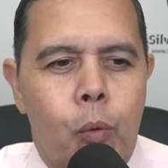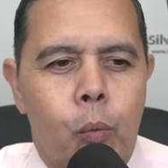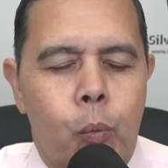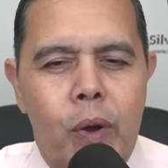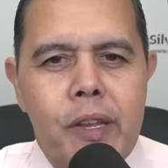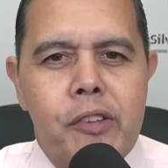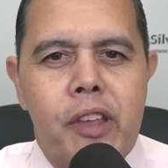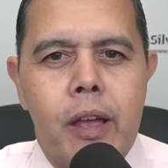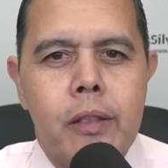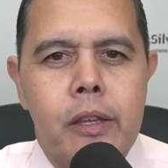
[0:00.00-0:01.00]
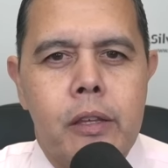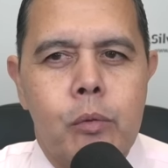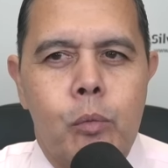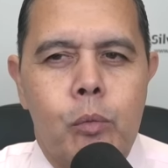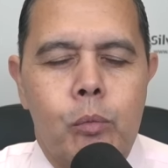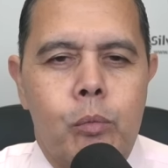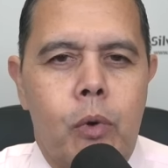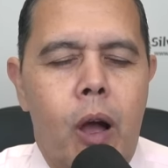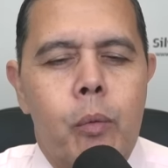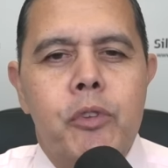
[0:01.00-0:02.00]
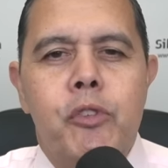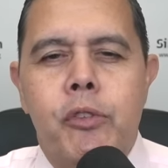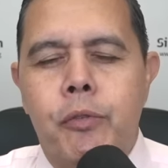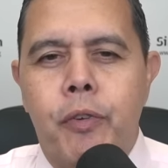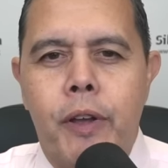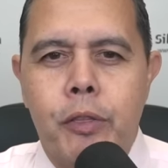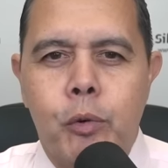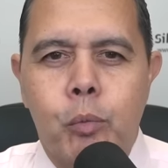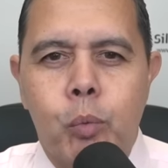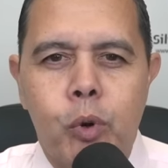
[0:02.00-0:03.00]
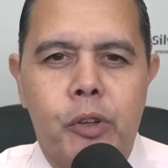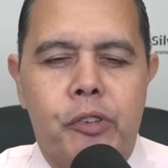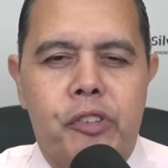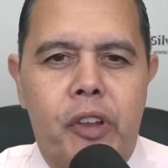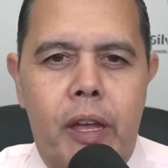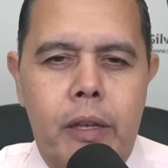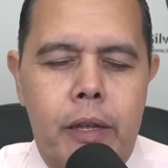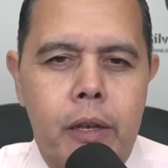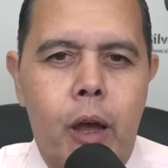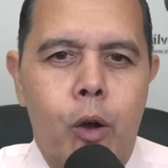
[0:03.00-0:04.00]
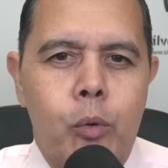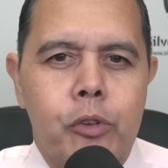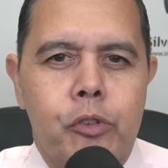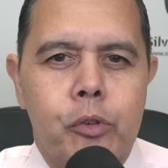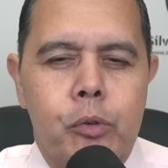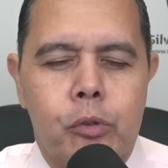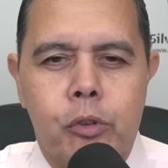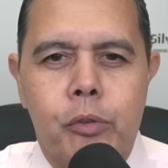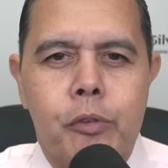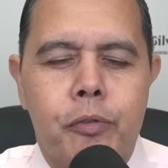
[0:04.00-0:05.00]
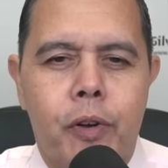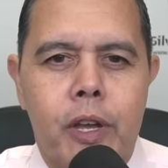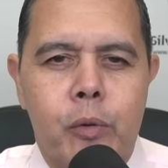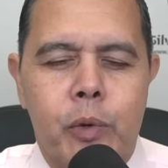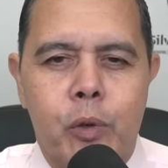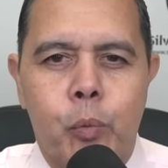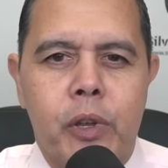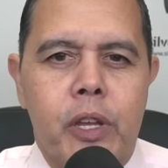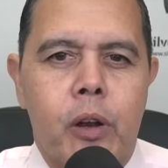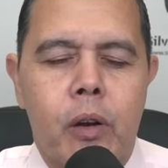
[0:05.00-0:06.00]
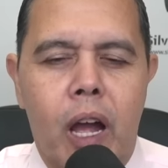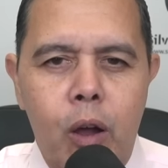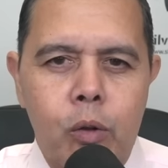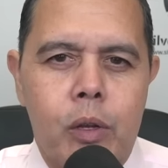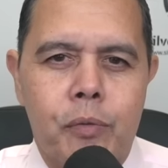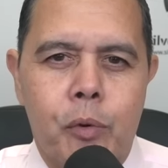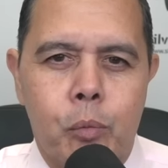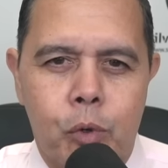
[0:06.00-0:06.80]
what exactly, how would you define the woods, and, and how would you, you define when we are out of the